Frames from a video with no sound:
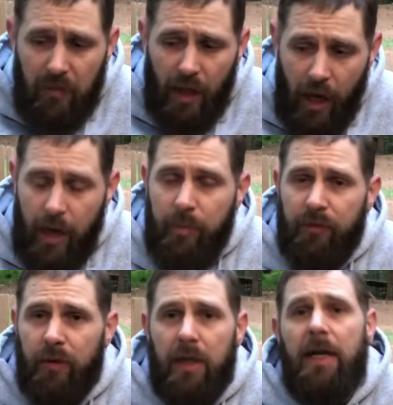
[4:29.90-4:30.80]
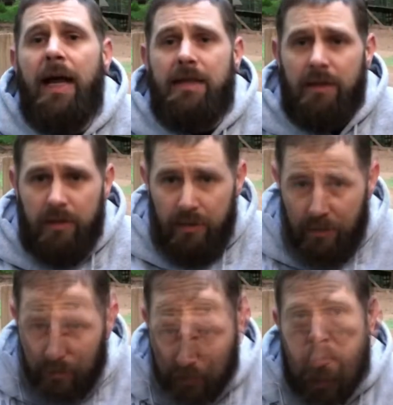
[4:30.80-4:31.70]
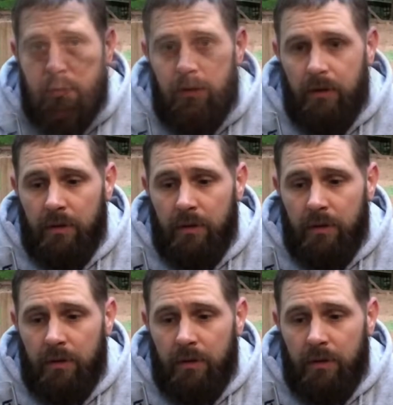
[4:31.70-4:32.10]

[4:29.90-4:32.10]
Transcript: I prefer it as is, neat.